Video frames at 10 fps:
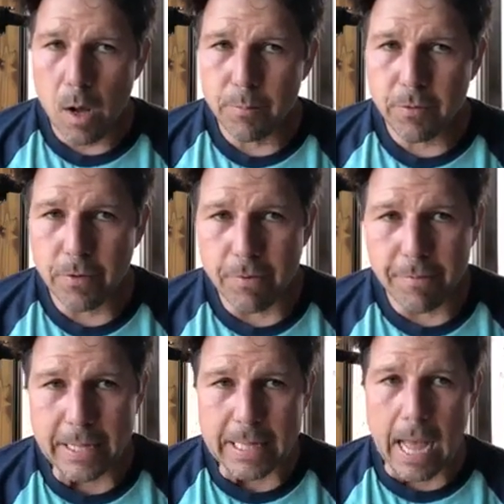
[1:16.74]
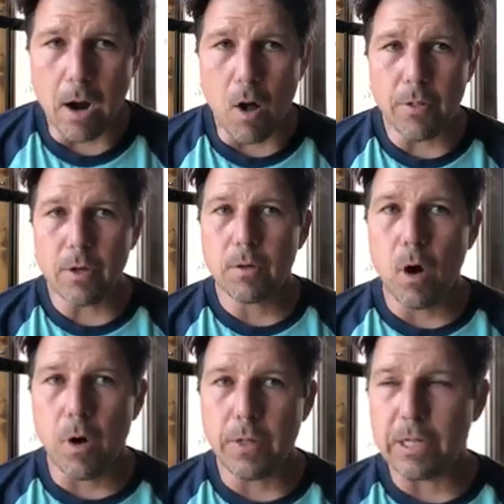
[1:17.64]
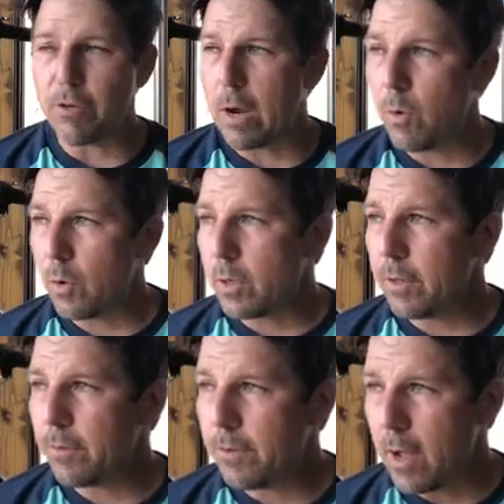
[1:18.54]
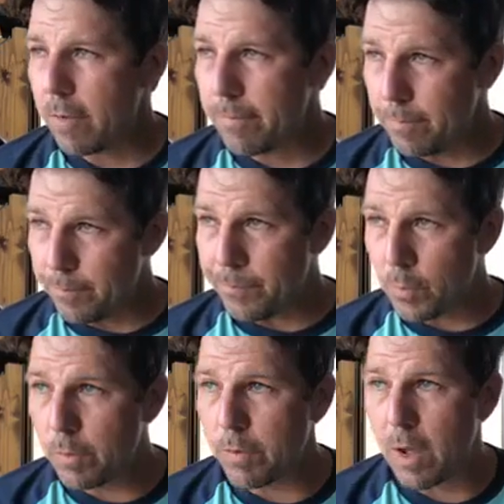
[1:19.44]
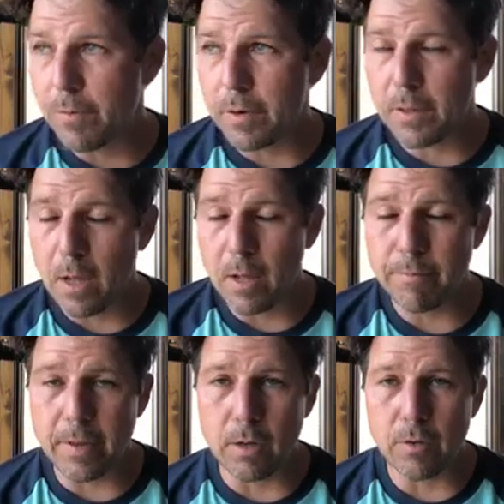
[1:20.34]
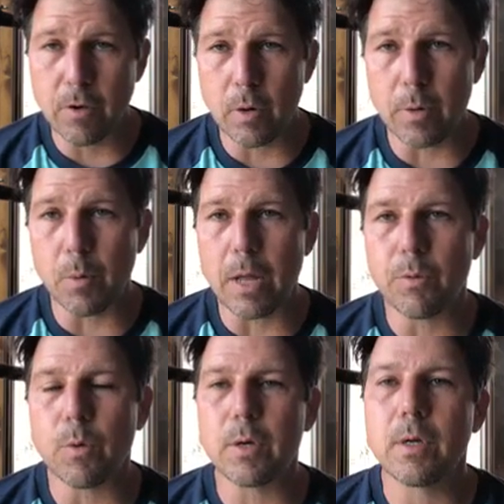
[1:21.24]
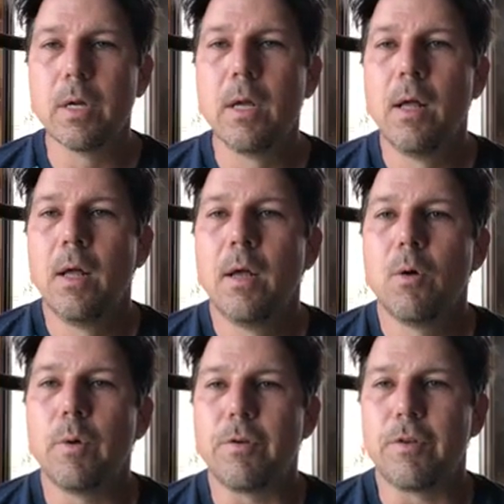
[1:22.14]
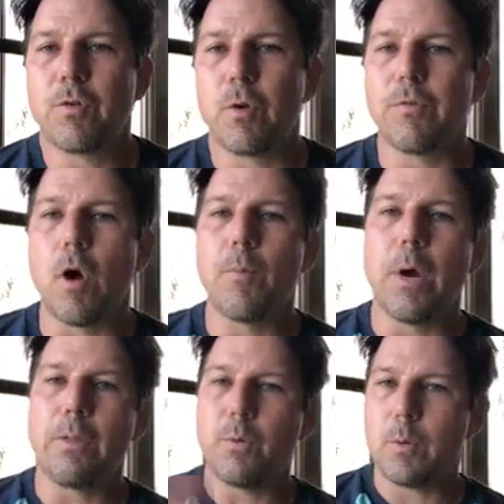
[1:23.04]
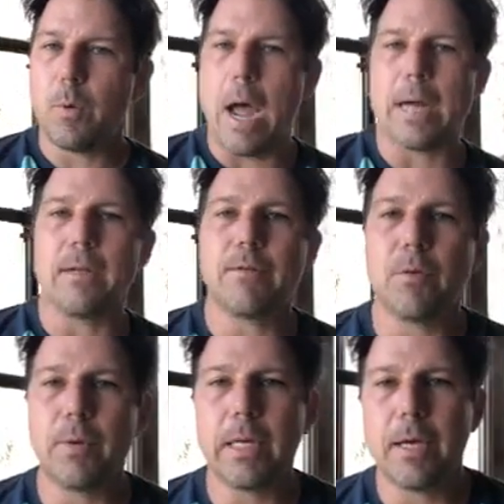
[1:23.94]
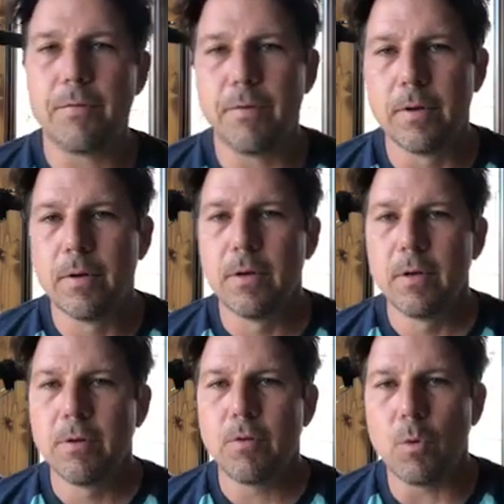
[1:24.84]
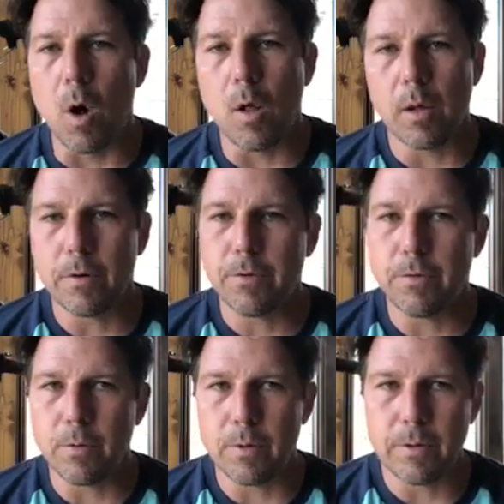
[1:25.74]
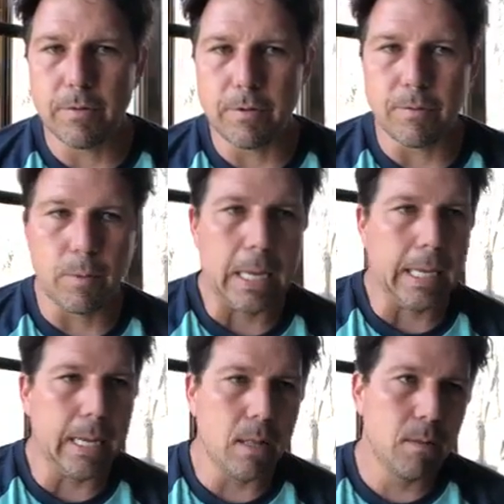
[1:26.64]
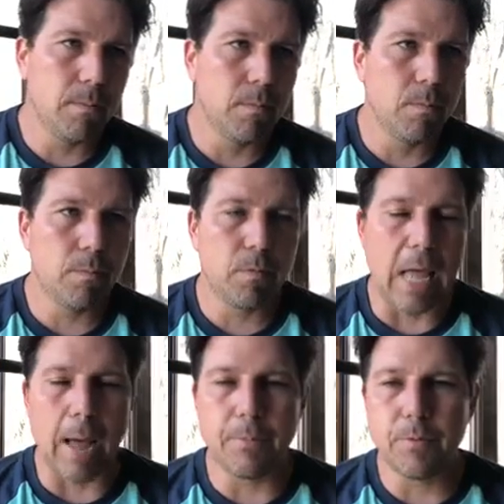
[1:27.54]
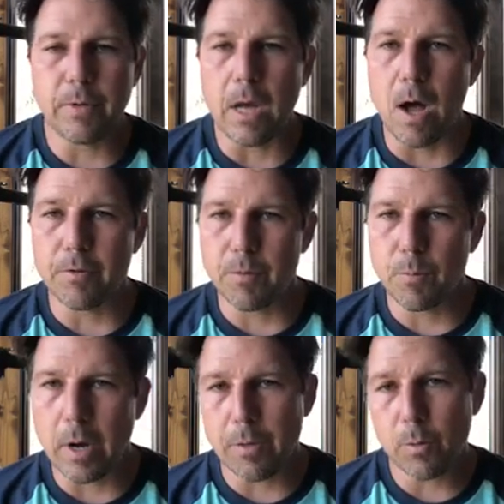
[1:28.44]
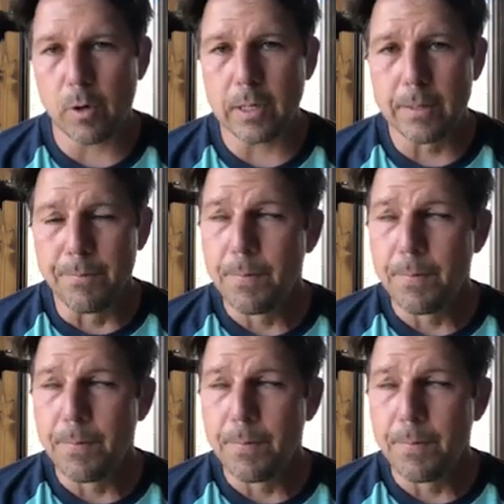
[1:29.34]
stuff like that, all the general good stuff. We've covered the vagal toning breath work, which is sort of our breath work practice that we give to all our students. It's an absolutely awesome breath work.